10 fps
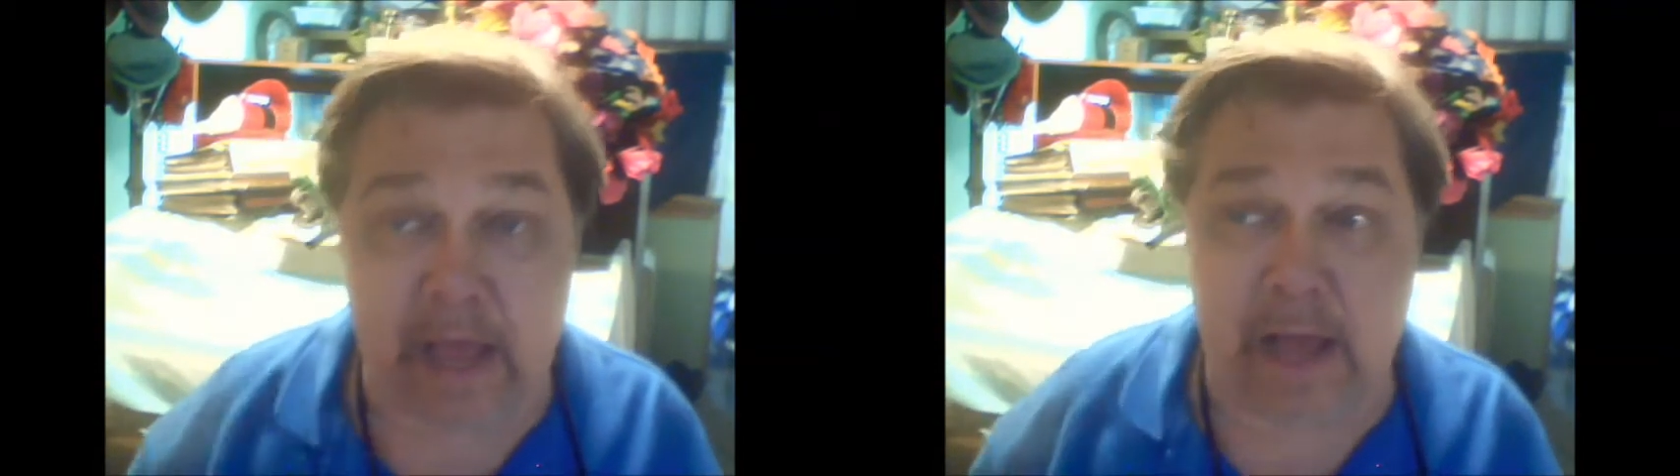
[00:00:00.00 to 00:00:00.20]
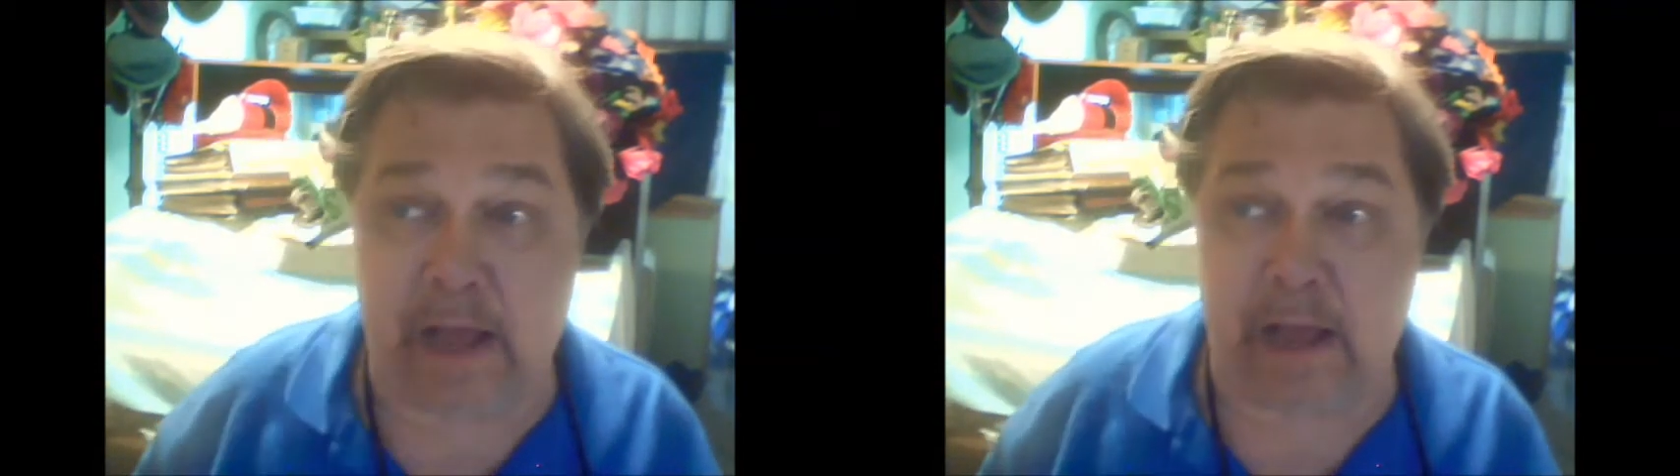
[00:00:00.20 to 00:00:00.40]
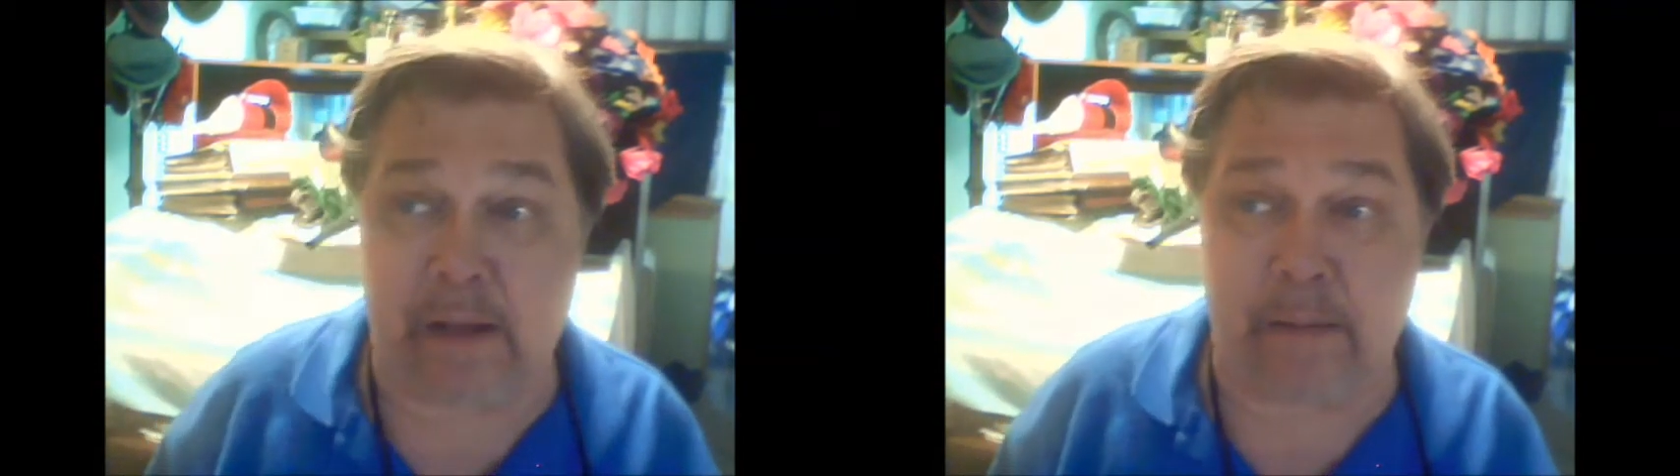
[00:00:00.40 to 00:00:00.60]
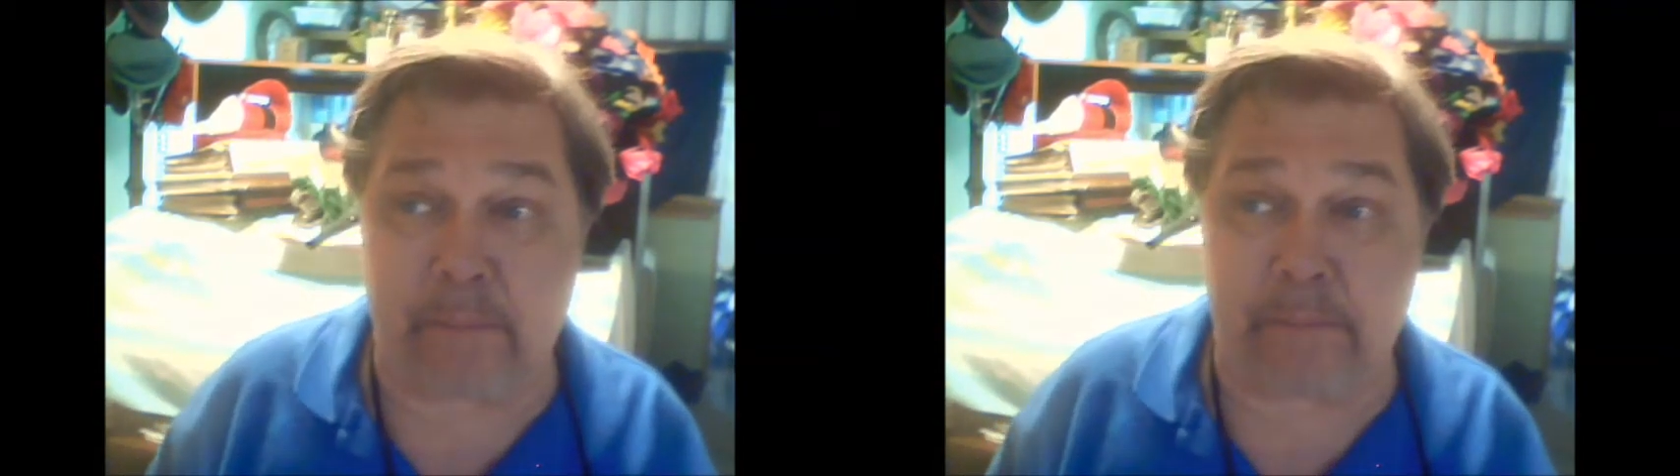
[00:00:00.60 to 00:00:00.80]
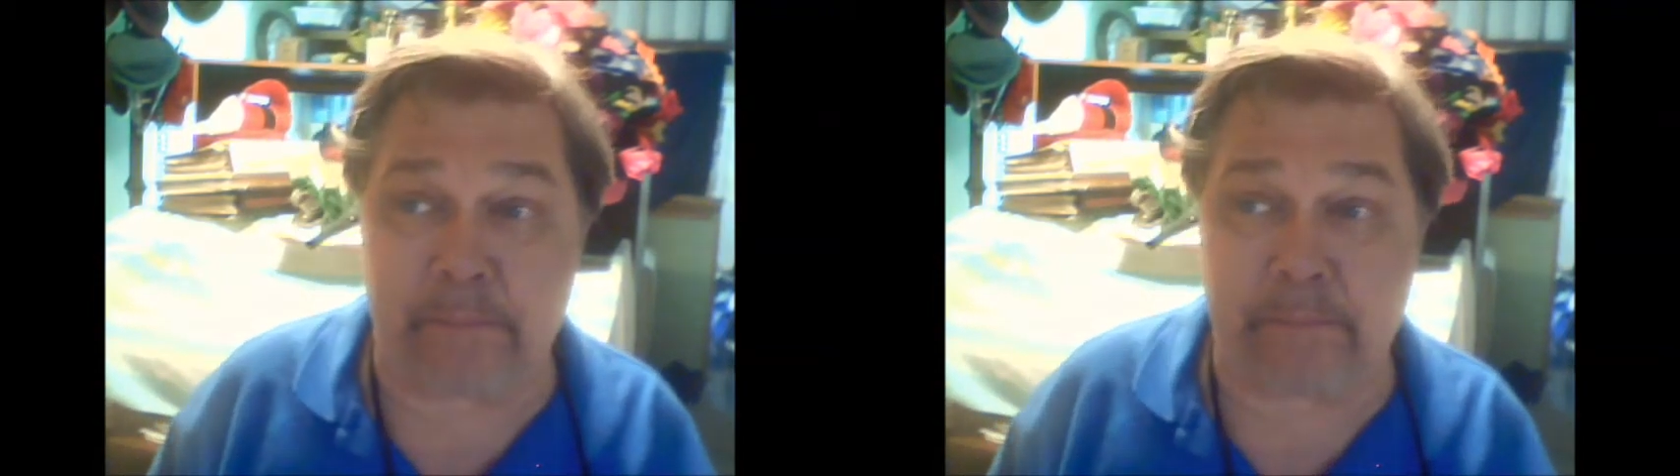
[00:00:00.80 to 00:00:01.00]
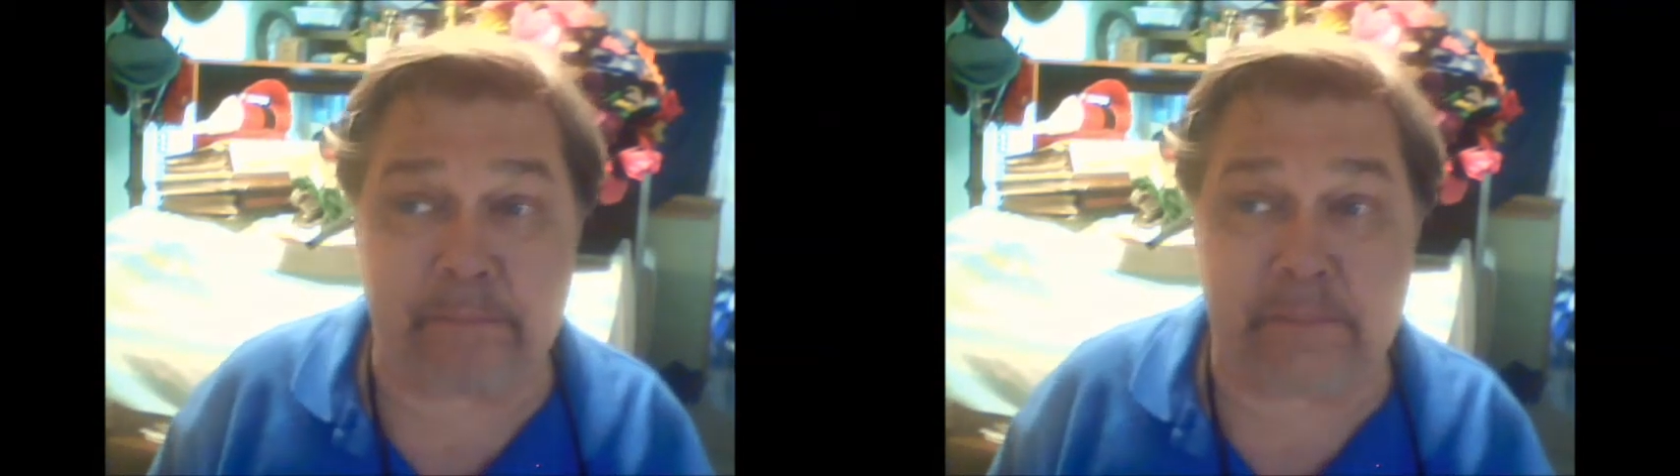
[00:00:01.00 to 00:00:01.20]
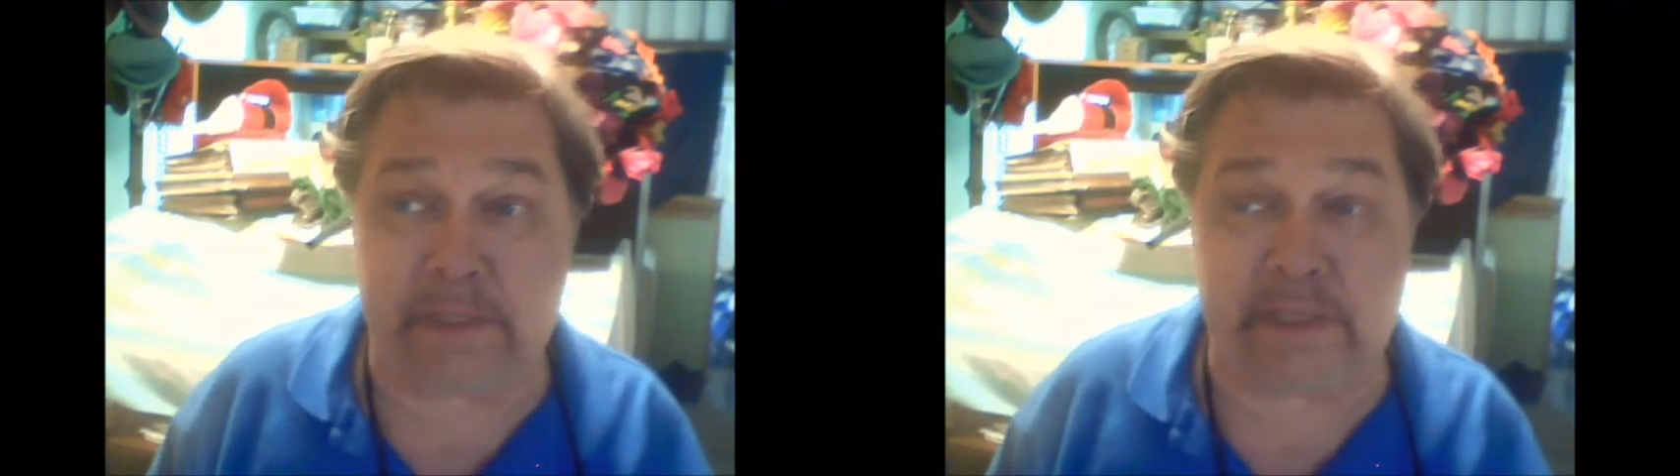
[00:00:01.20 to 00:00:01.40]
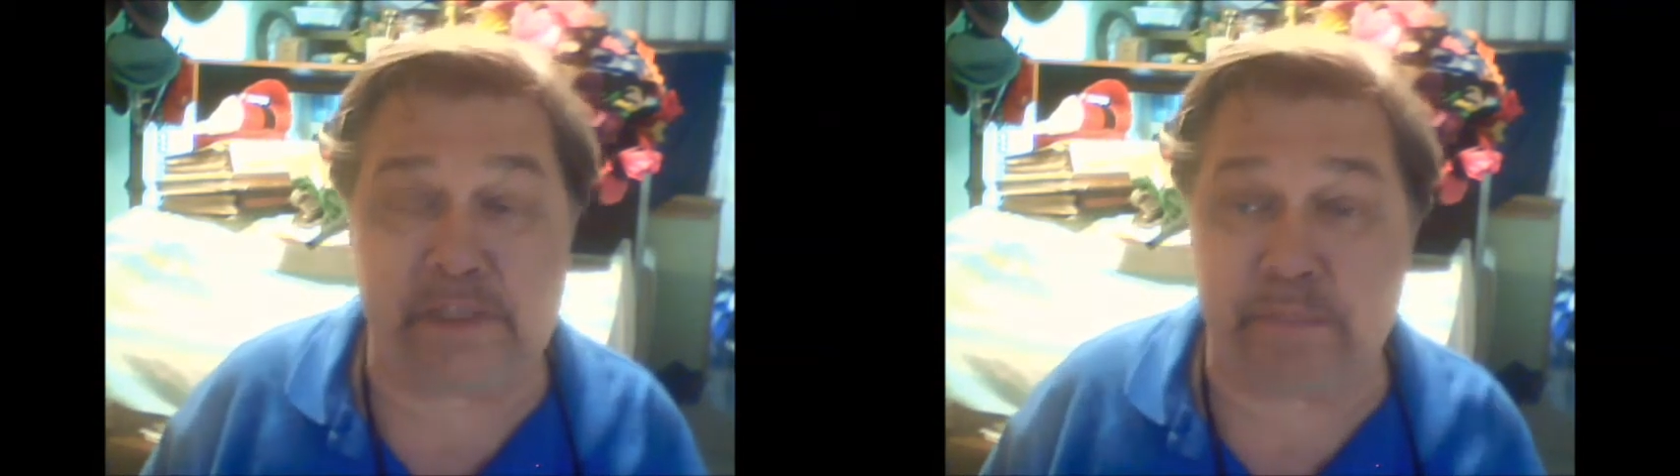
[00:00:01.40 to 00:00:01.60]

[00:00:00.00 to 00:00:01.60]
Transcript: Um, it's